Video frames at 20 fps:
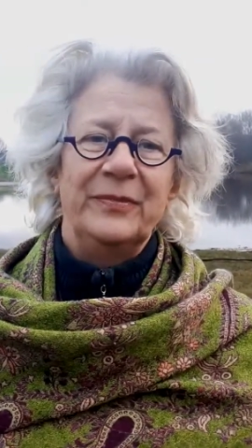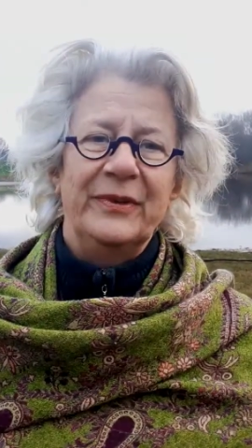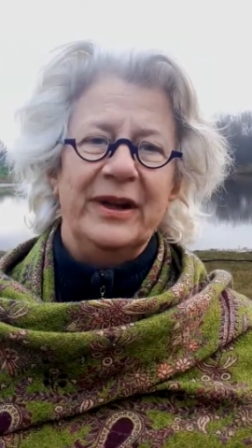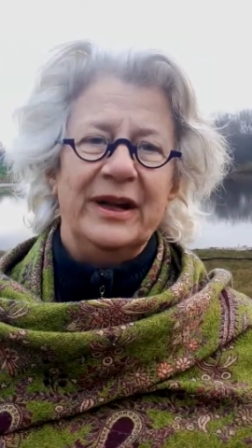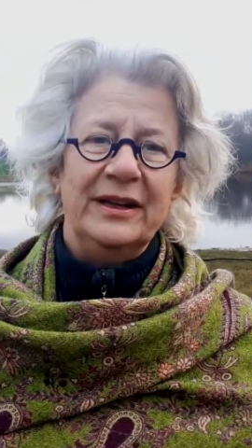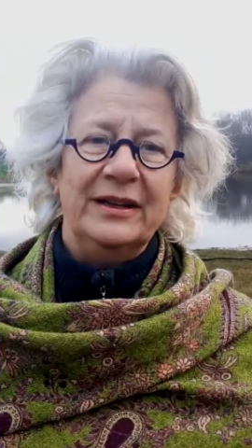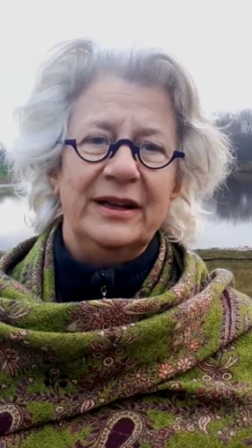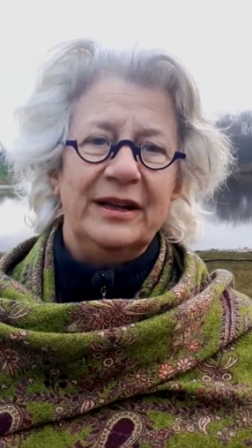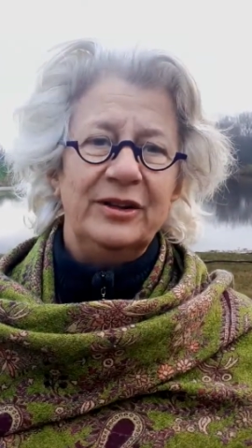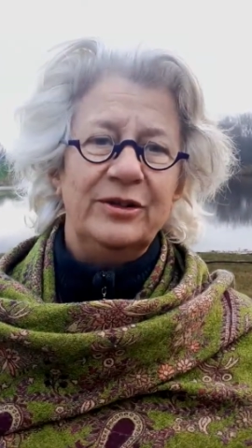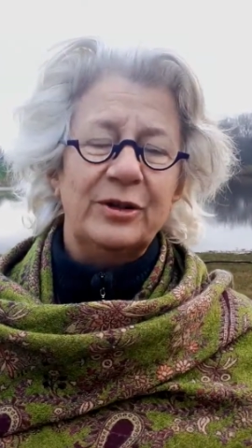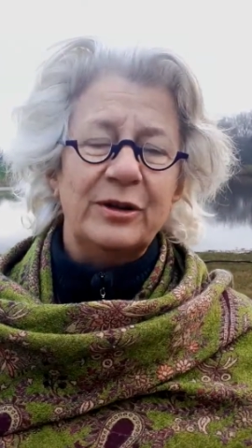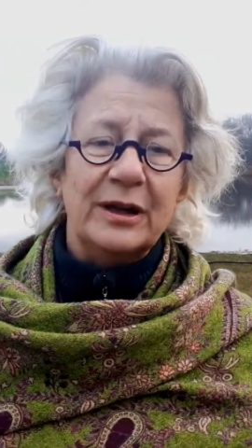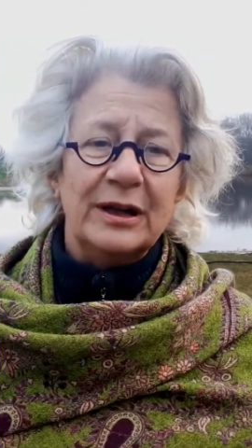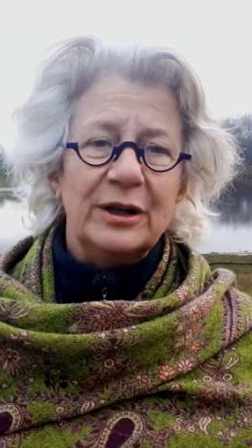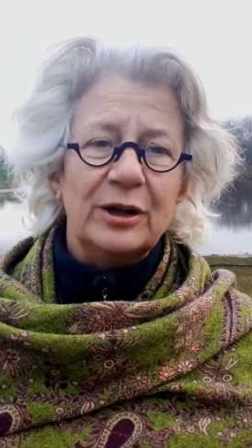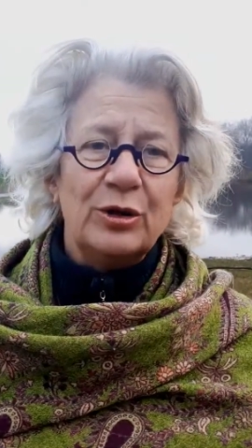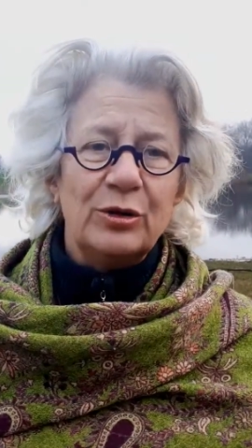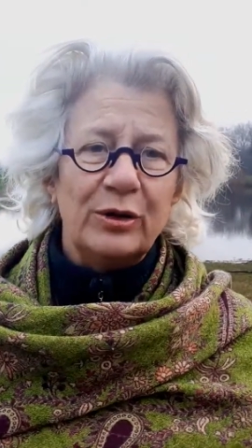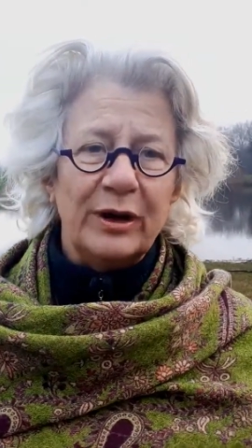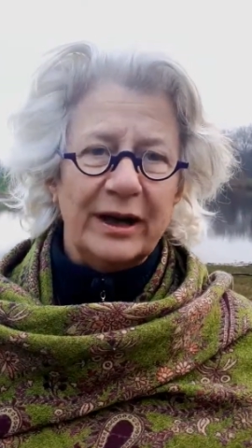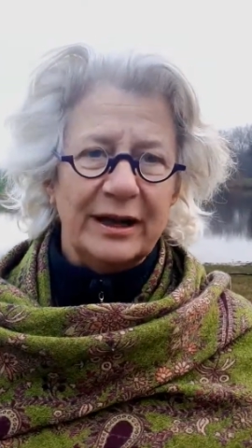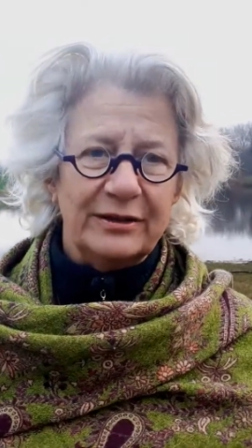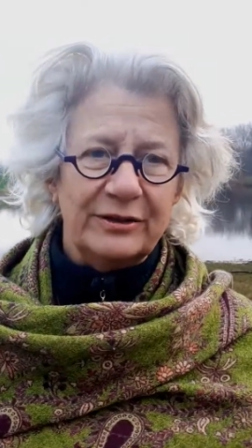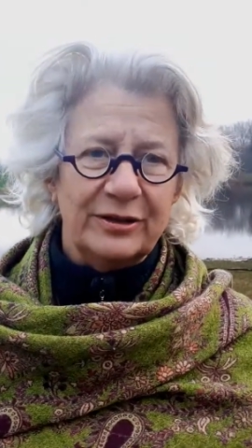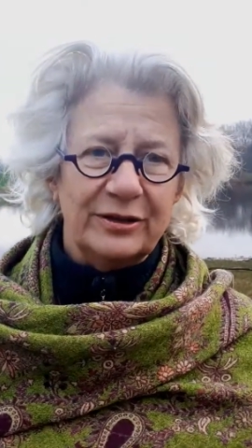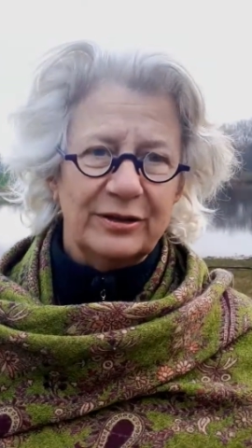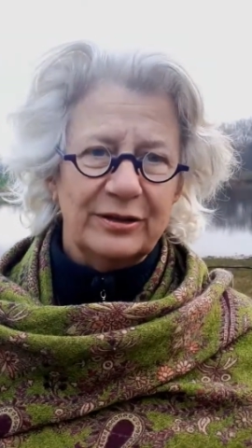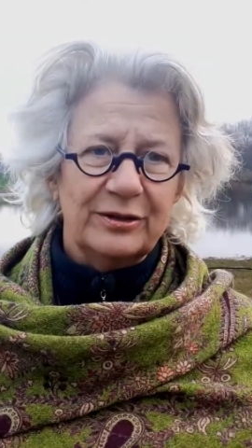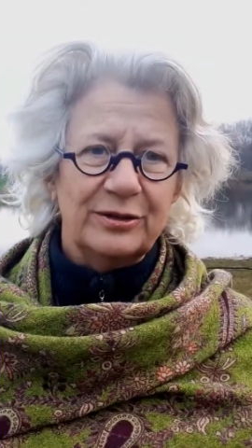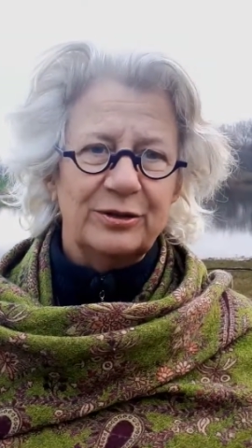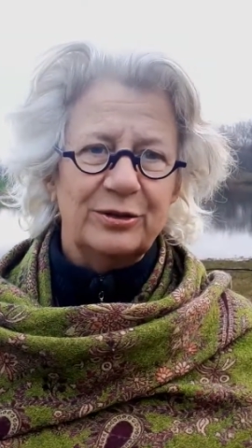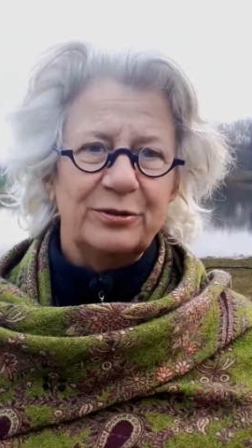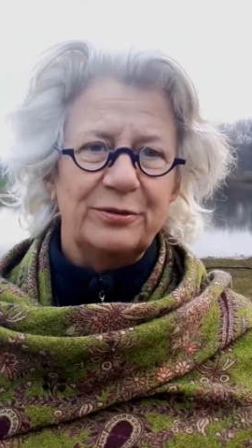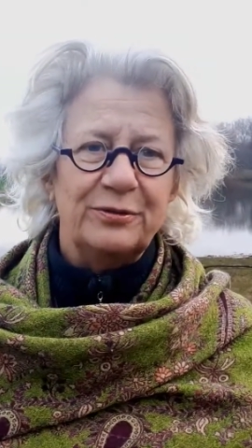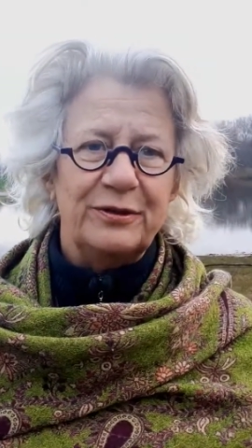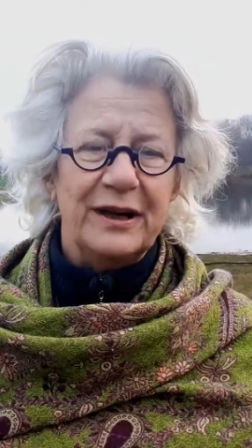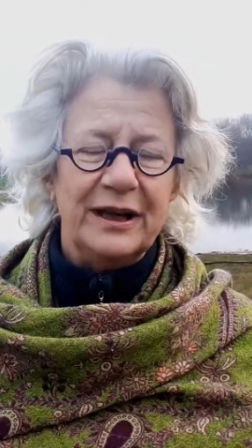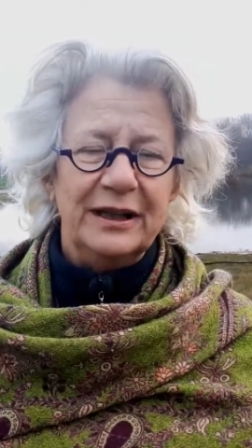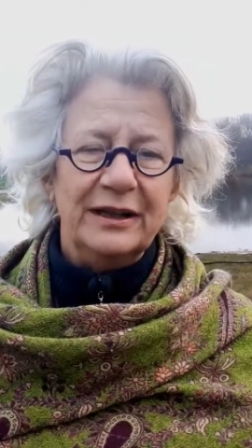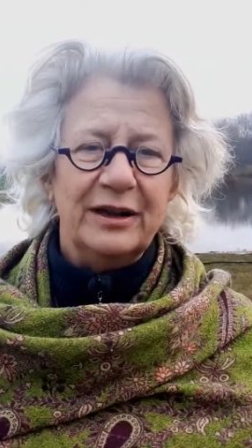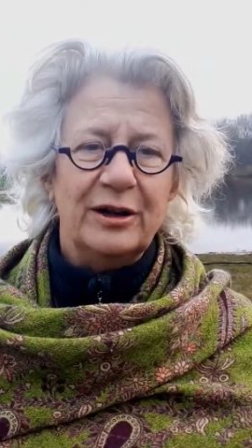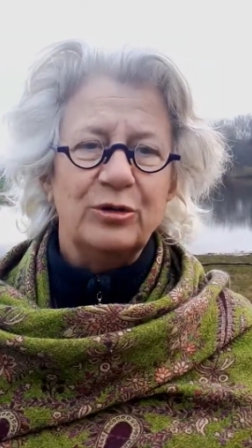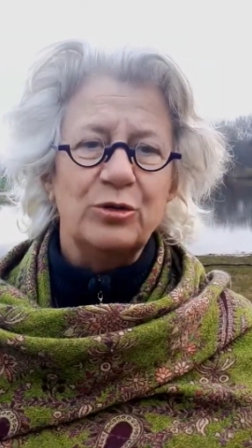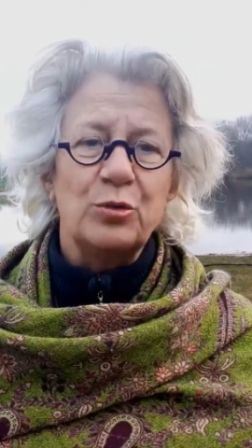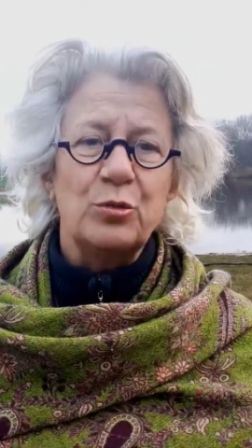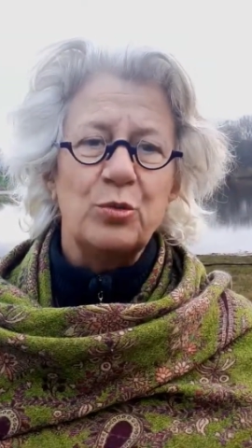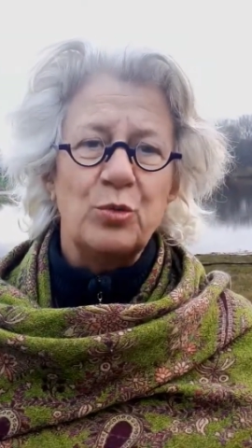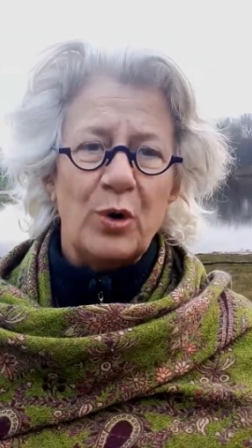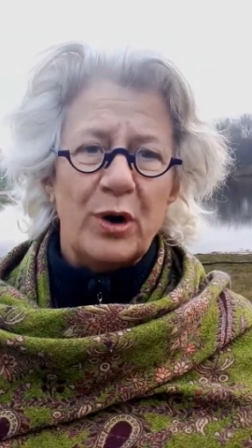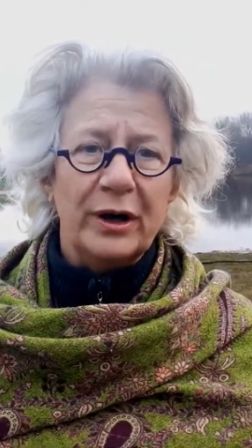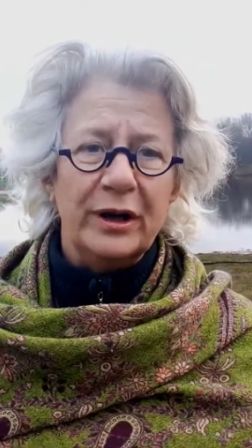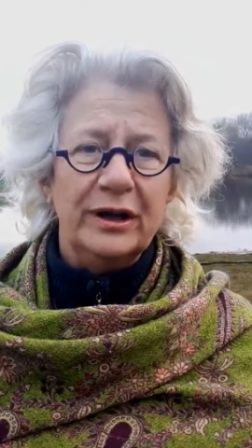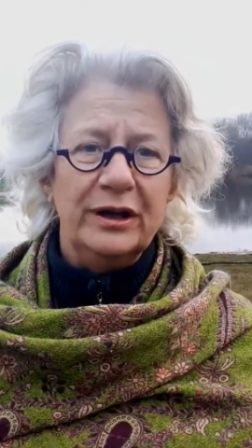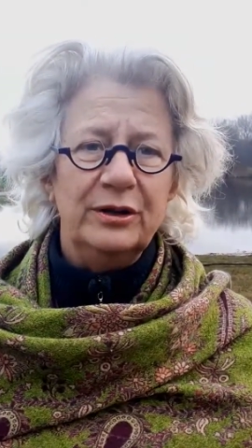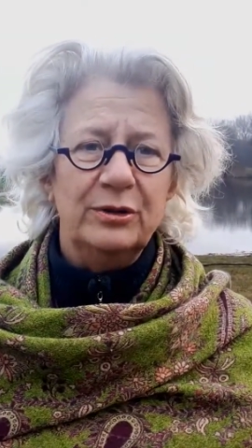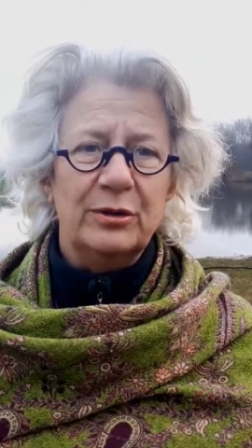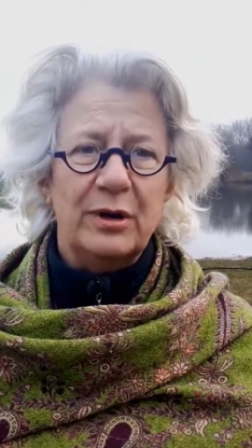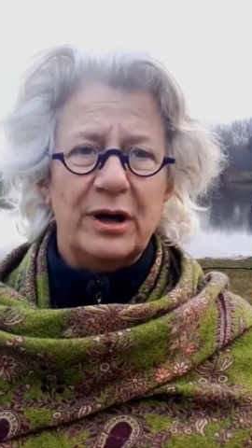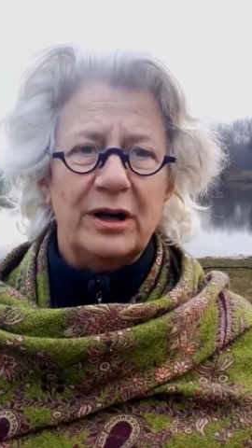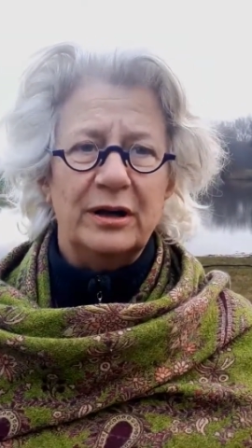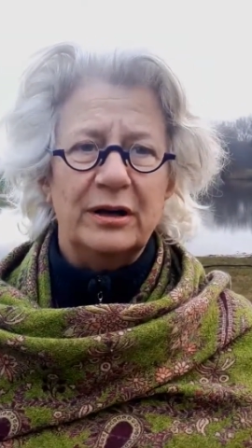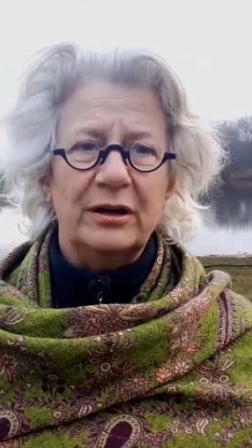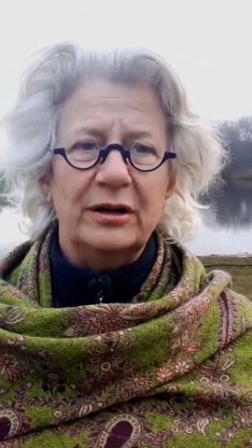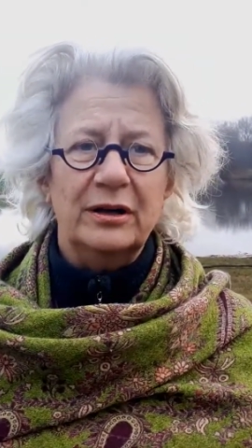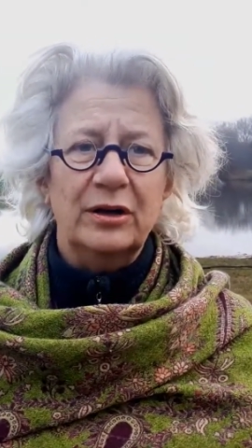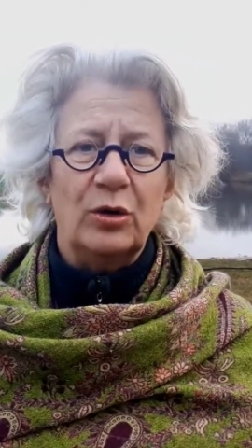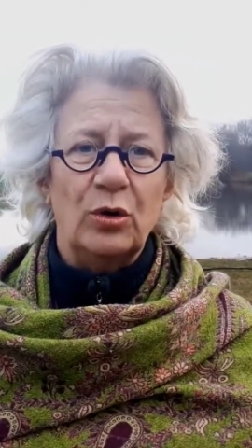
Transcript: and that you can look at to find out why you are